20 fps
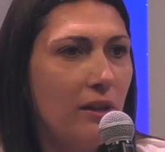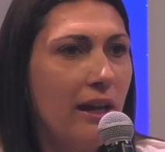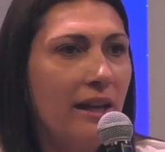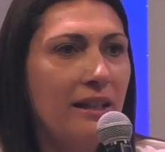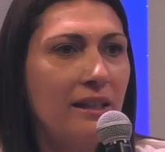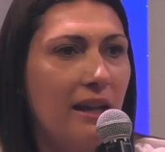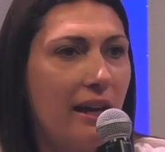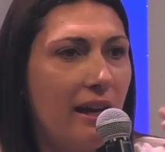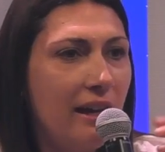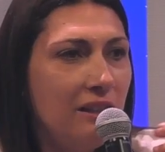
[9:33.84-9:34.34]

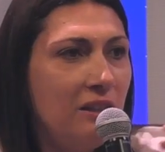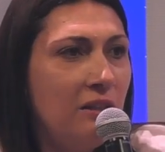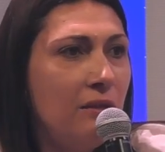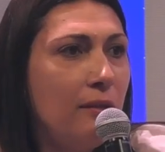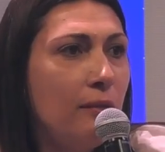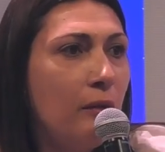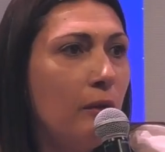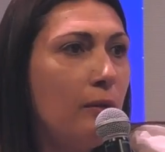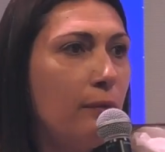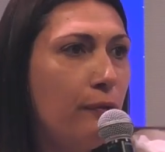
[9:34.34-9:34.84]
I didn't
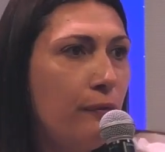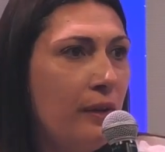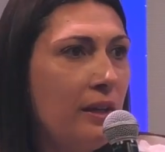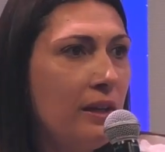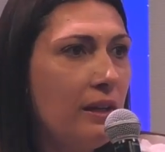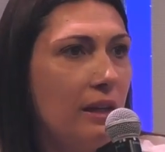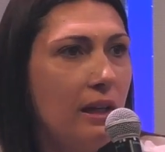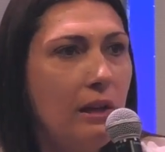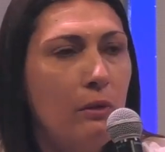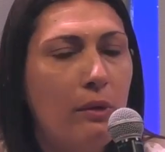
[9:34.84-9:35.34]
even
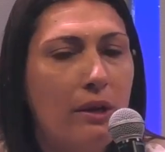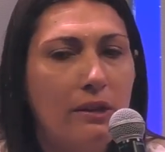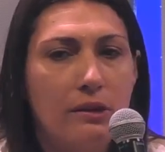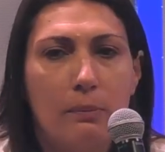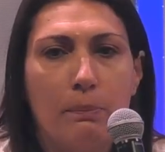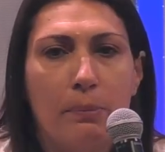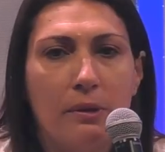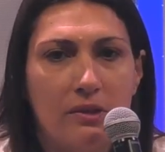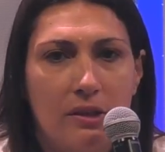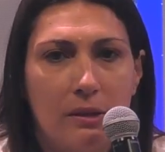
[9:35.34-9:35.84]
think it was
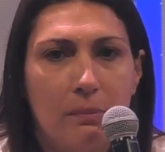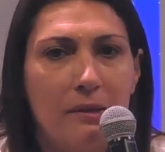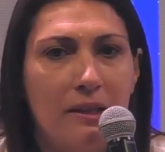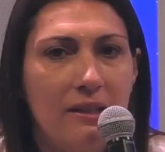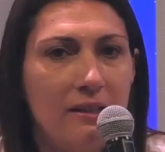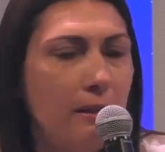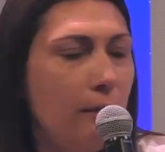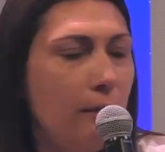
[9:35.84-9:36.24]
a possibility